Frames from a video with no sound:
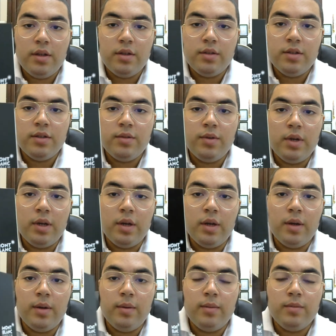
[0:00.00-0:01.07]
This
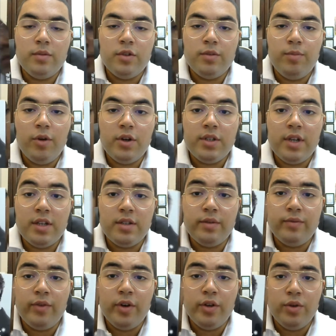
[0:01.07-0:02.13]
box has a
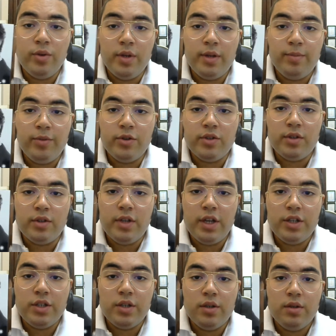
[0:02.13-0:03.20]
very unique
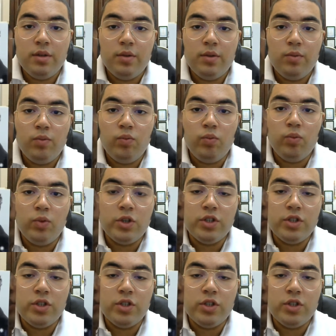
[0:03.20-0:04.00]
presentation, which